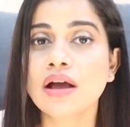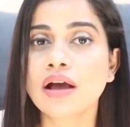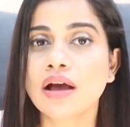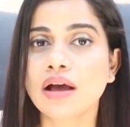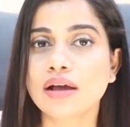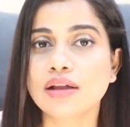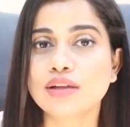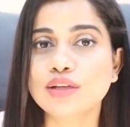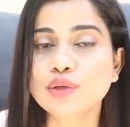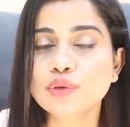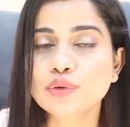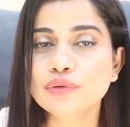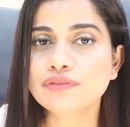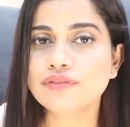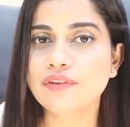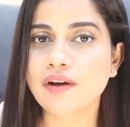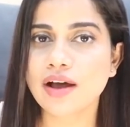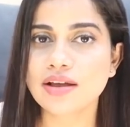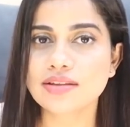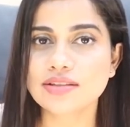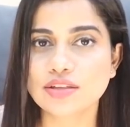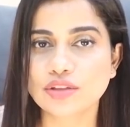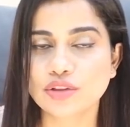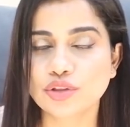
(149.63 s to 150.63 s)

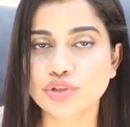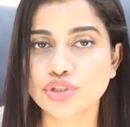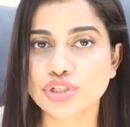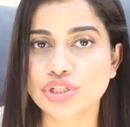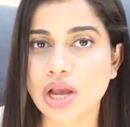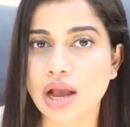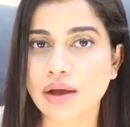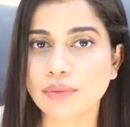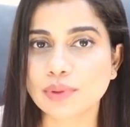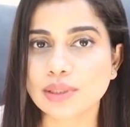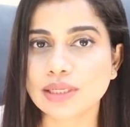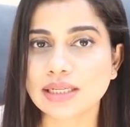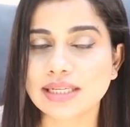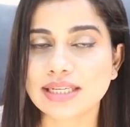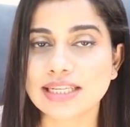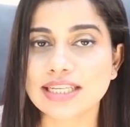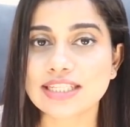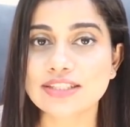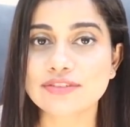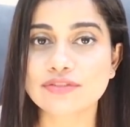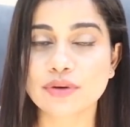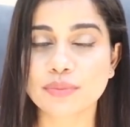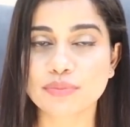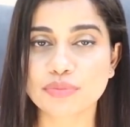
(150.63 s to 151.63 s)
loofahs or the shower
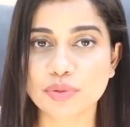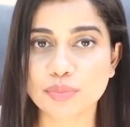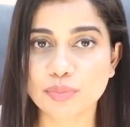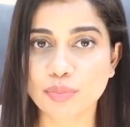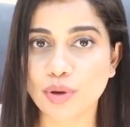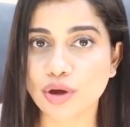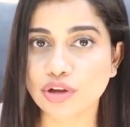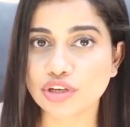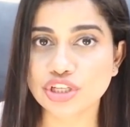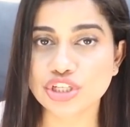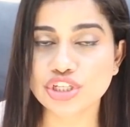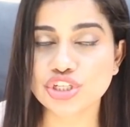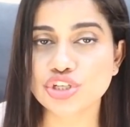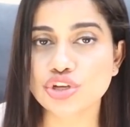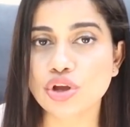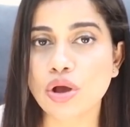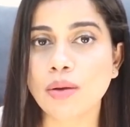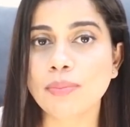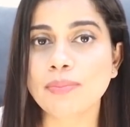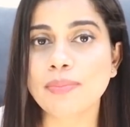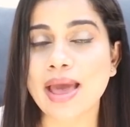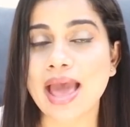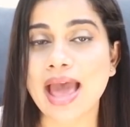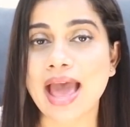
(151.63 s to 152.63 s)
lilies from the Body
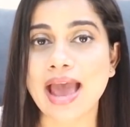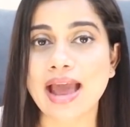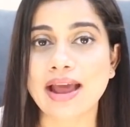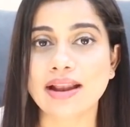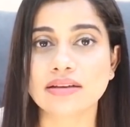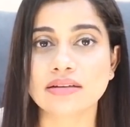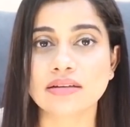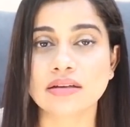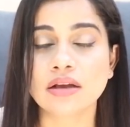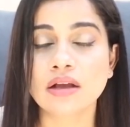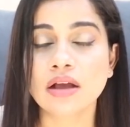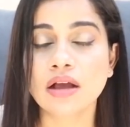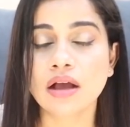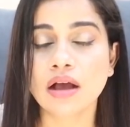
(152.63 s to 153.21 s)
Shop and